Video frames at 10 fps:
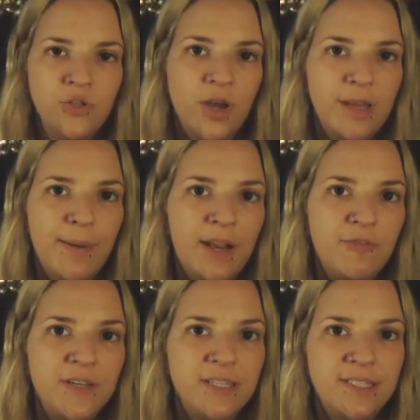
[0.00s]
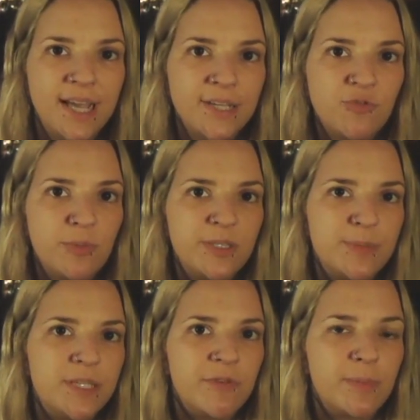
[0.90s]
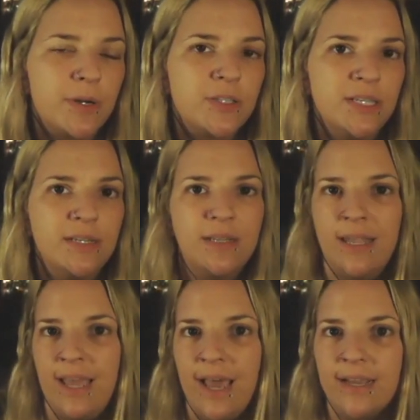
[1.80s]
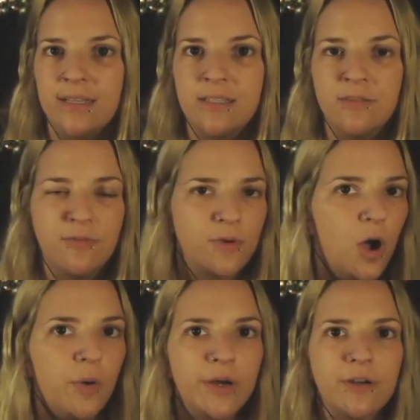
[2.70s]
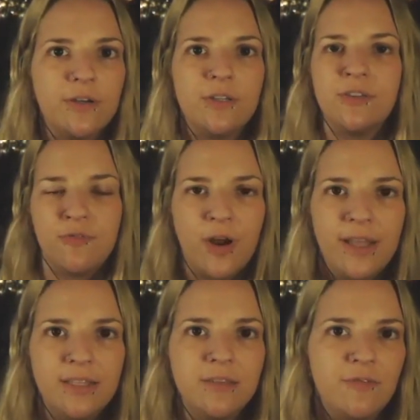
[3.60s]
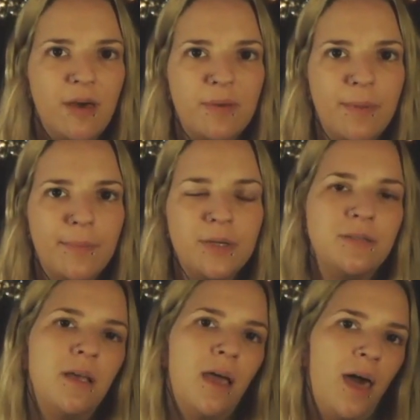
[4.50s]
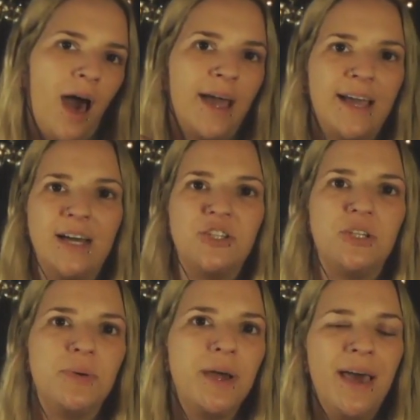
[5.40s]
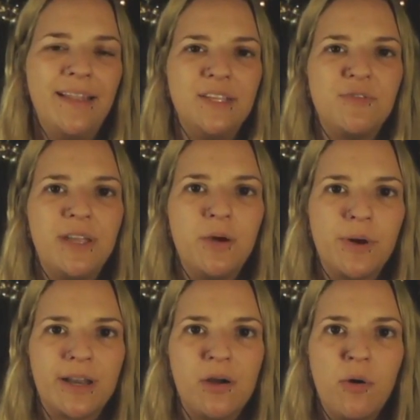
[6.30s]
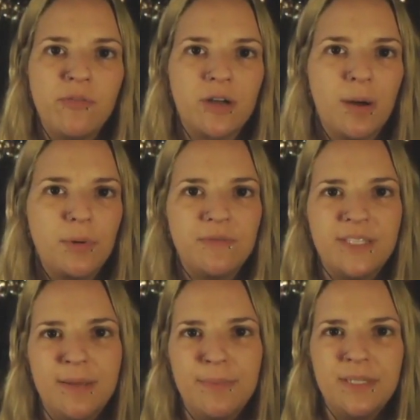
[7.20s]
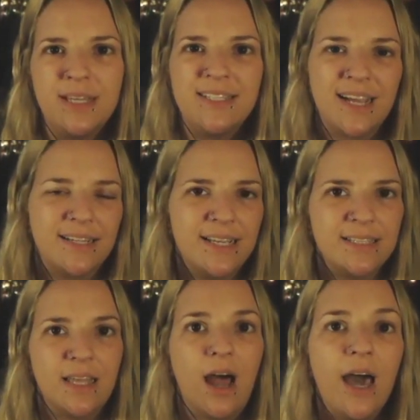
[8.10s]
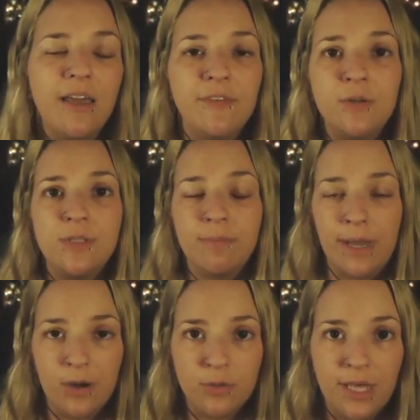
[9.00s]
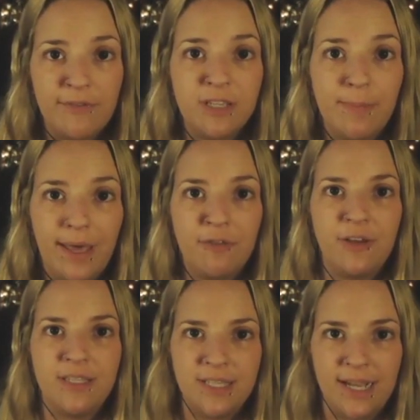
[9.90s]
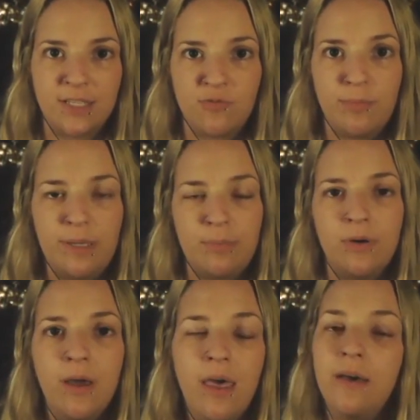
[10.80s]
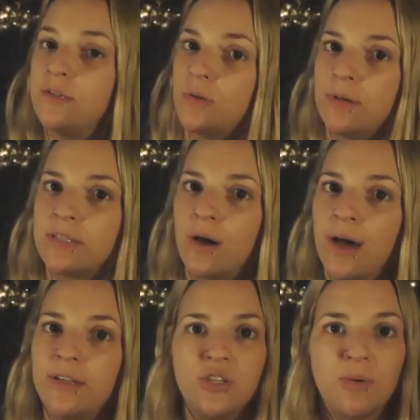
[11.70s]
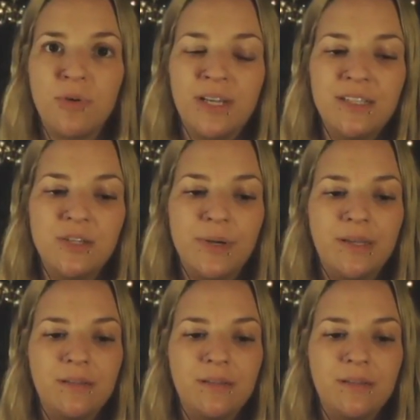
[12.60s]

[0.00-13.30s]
Trying to manifest a text from a specific person, an ex, coworkers, friends, family members? I got you. In this video, we're going to go over a couple of tips and techniques that I have used in my own life to manifest texts from people. So let's go ahead and jump right into it.